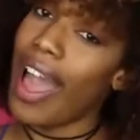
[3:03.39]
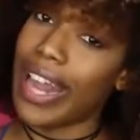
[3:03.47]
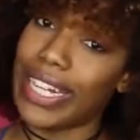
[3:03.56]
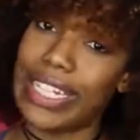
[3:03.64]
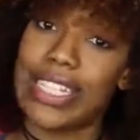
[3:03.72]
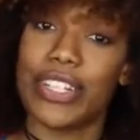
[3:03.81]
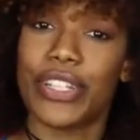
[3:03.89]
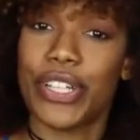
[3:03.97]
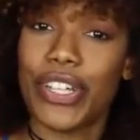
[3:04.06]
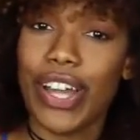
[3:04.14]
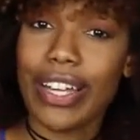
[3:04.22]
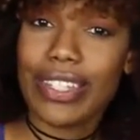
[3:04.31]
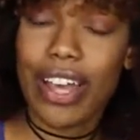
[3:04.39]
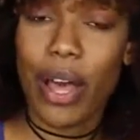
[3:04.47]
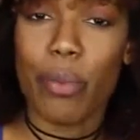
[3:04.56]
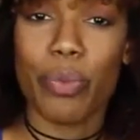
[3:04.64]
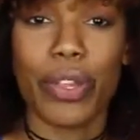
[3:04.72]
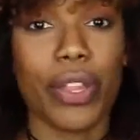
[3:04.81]
I needed to hook you guys
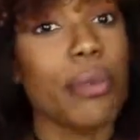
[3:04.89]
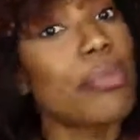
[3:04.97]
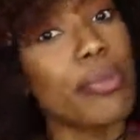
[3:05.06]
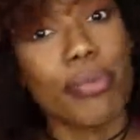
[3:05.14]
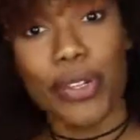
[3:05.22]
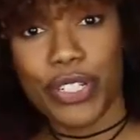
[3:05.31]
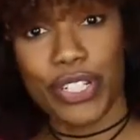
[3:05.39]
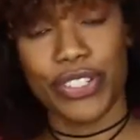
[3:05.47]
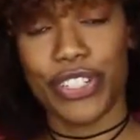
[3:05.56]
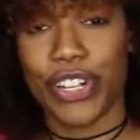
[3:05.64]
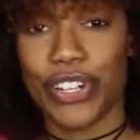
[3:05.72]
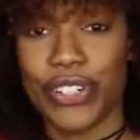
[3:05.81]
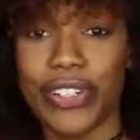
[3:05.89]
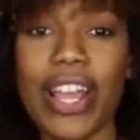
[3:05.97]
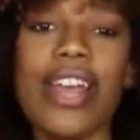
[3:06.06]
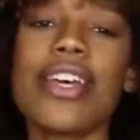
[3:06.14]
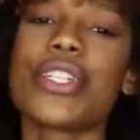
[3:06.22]
up with a promotional code,